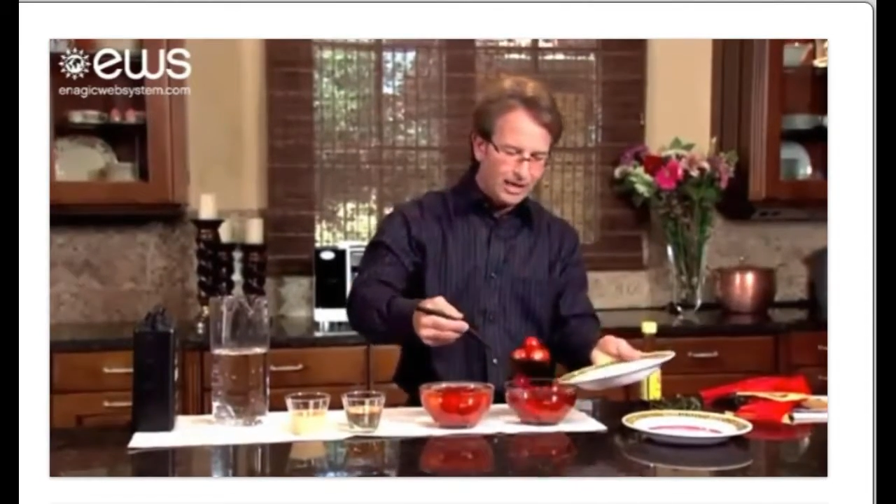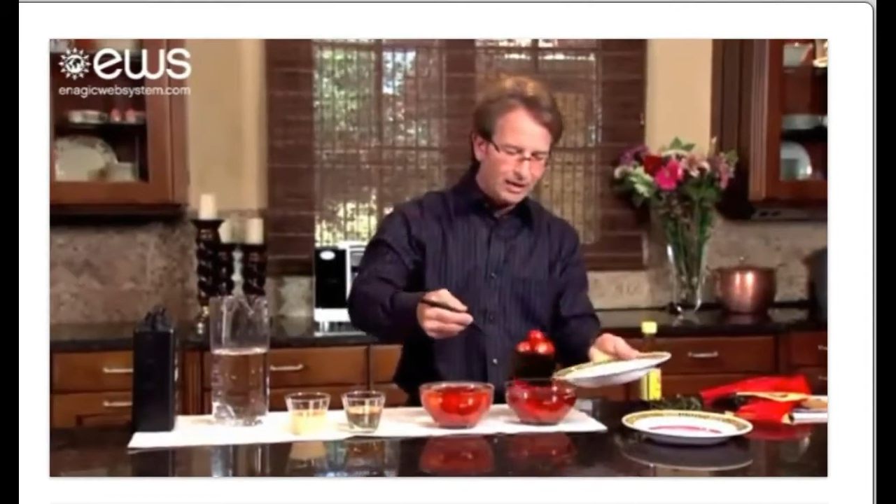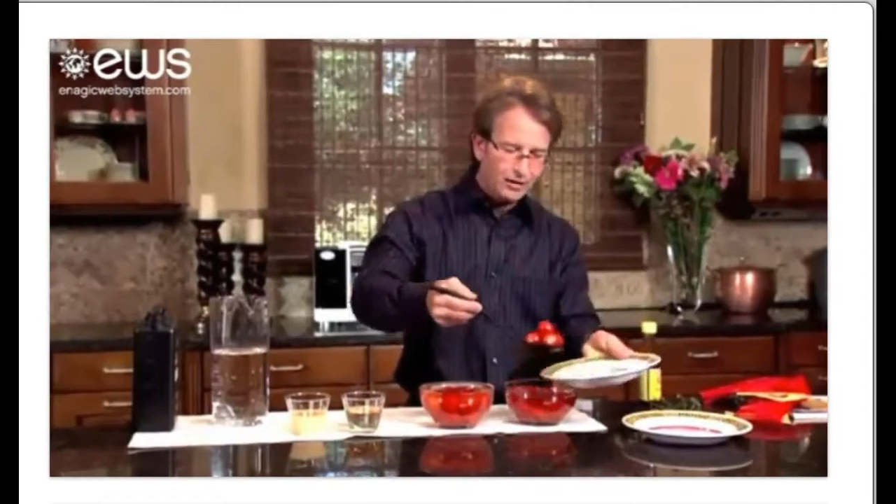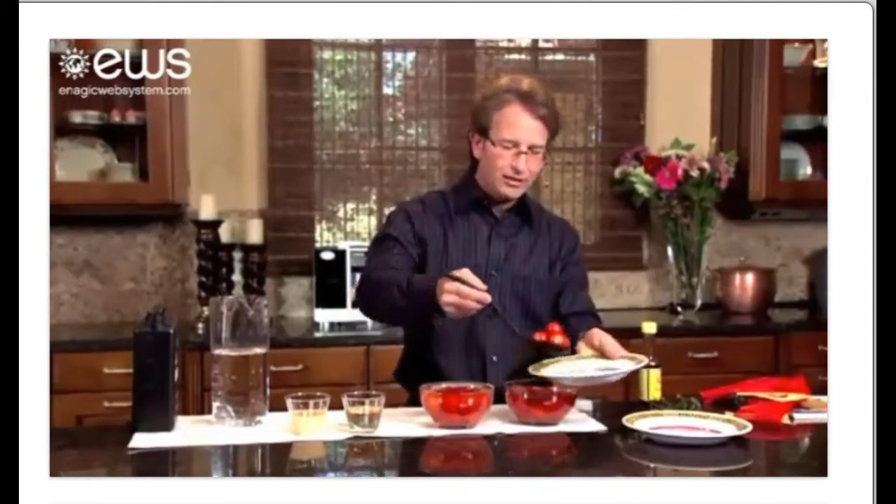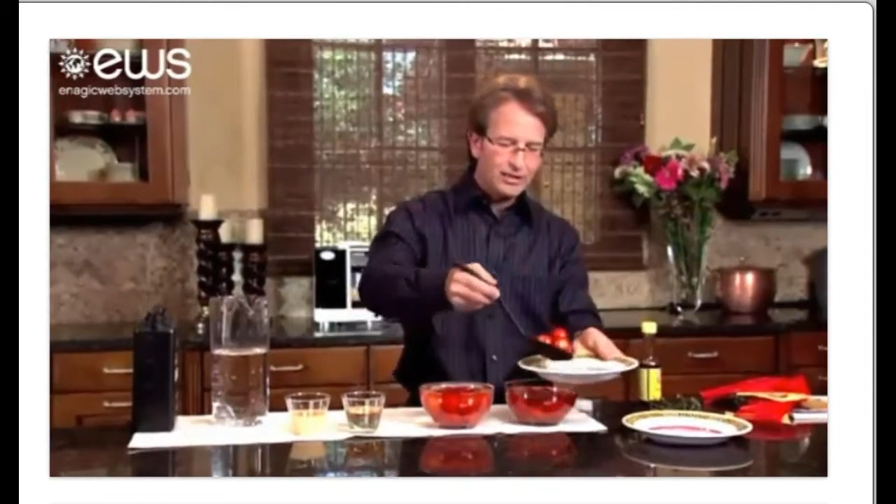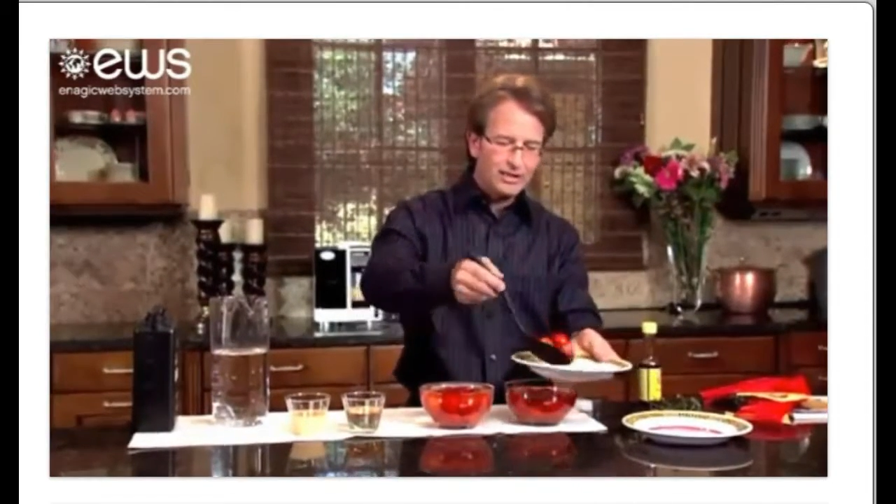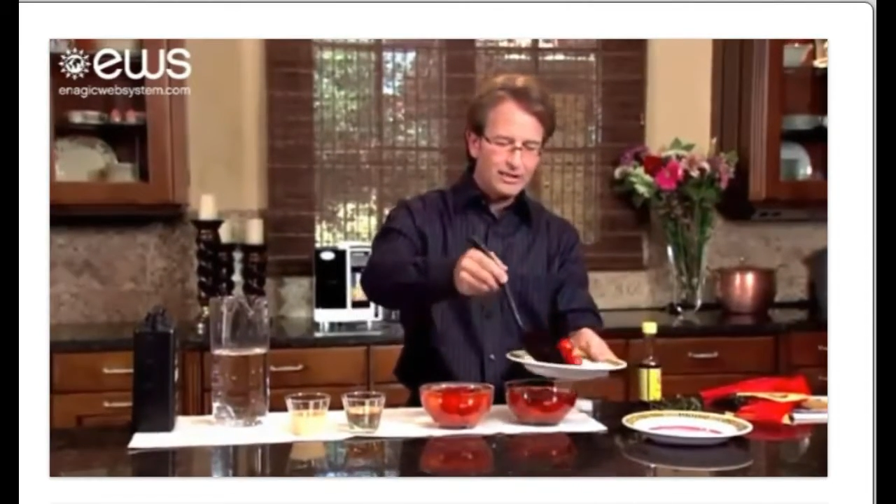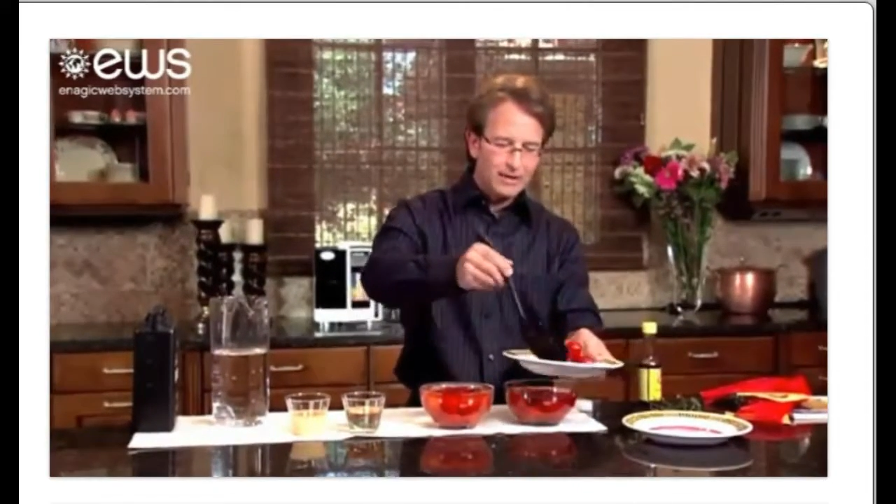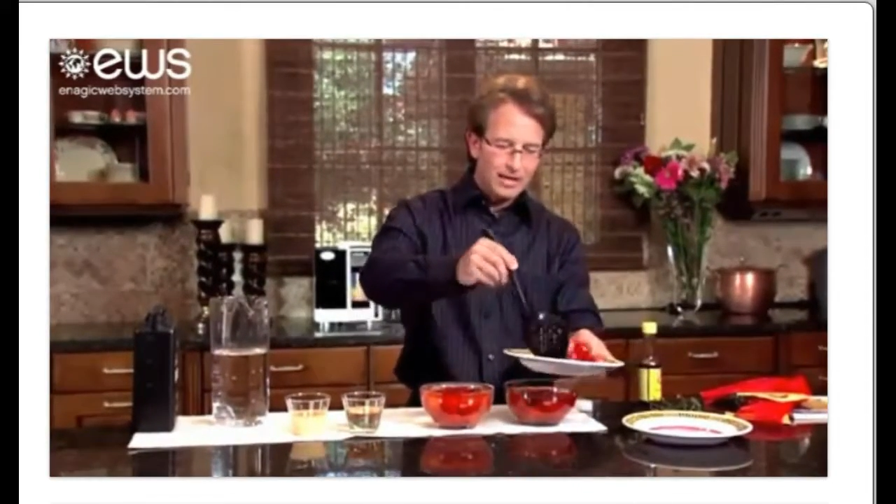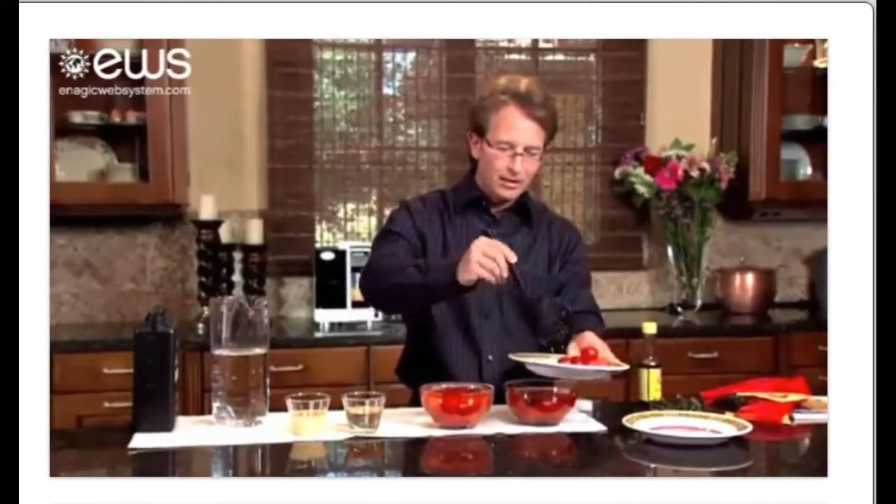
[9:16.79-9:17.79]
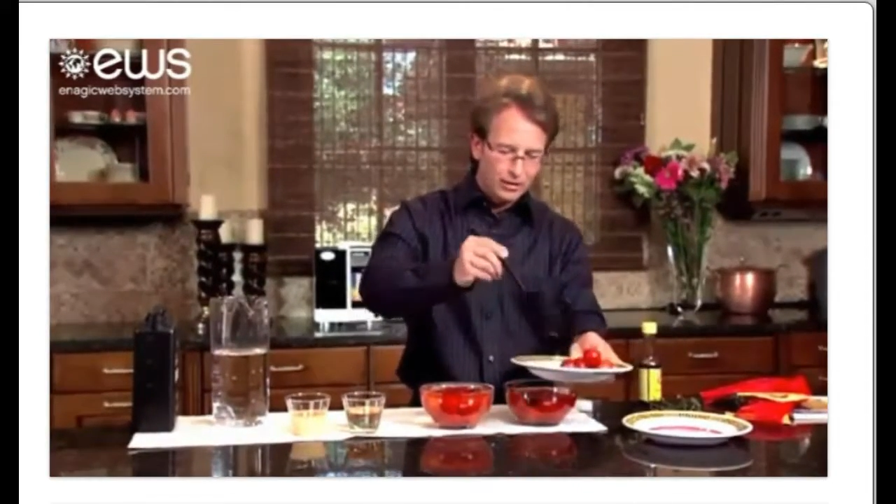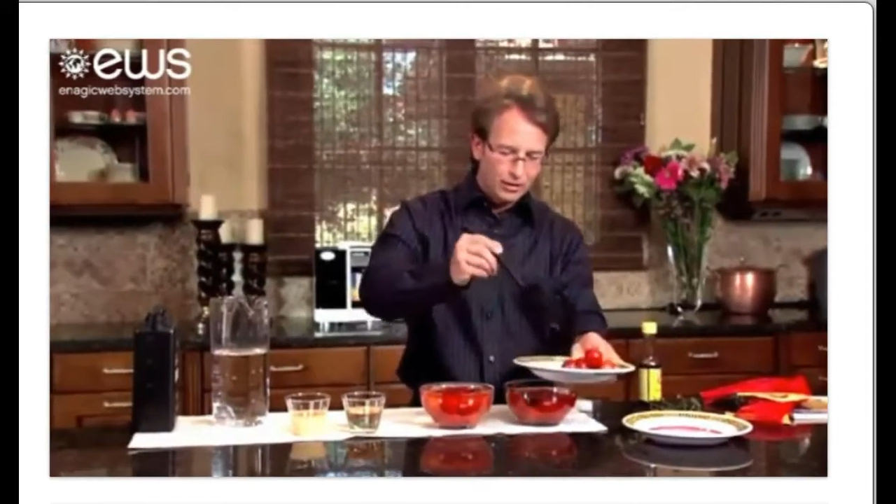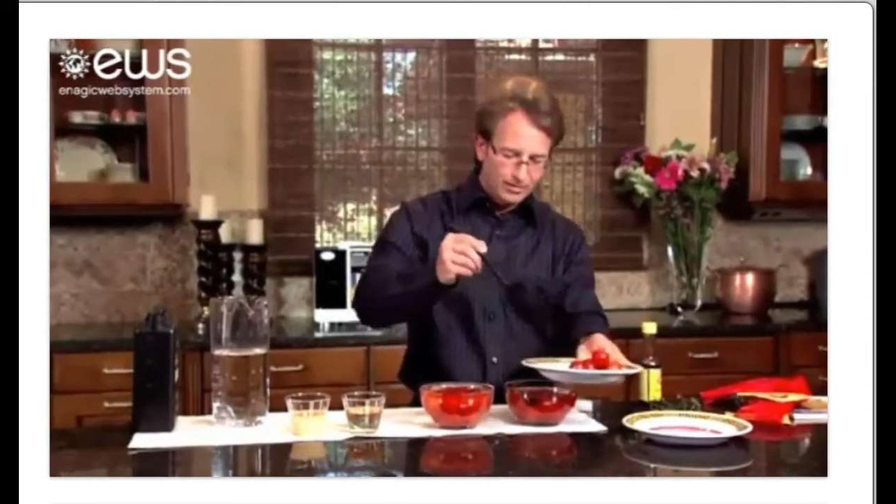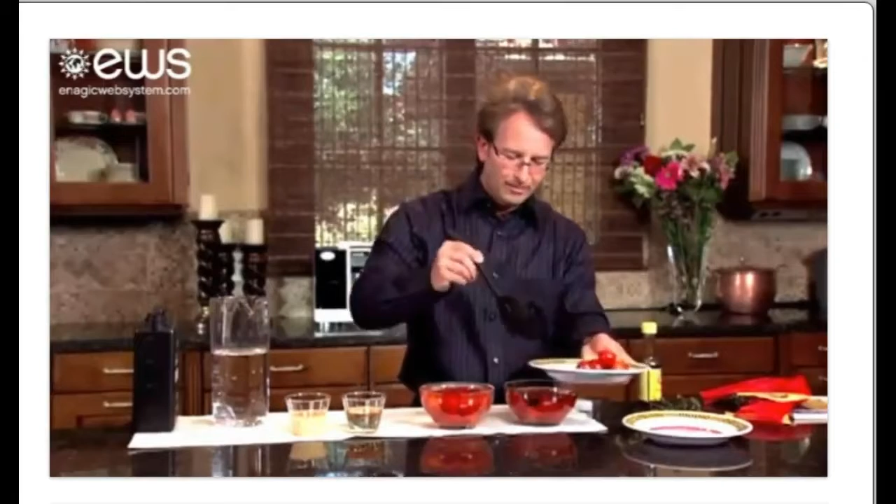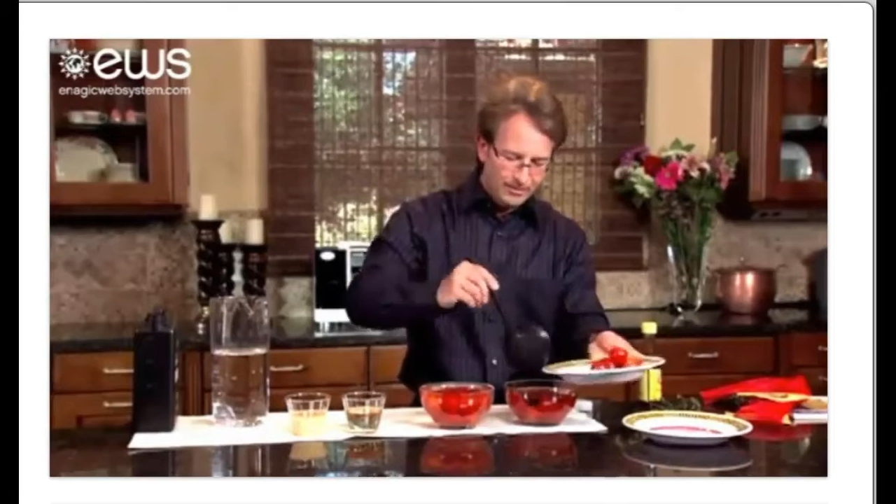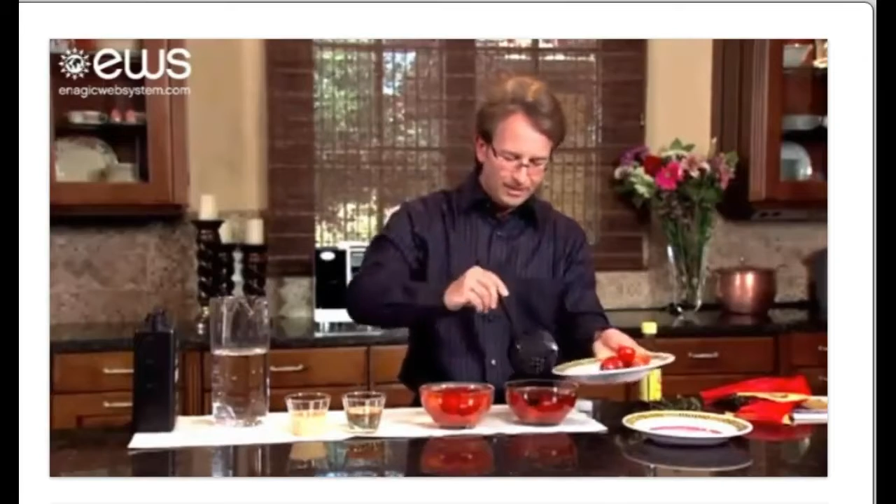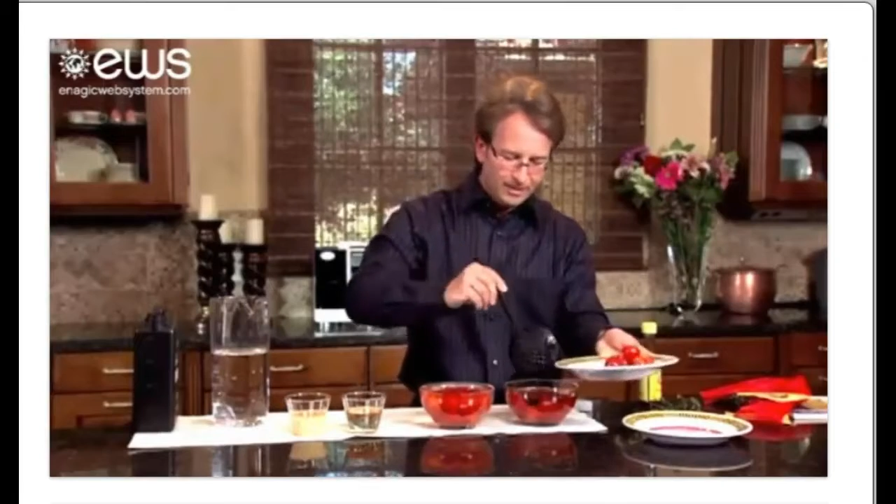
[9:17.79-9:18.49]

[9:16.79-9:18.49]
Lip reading: how you clean them at home.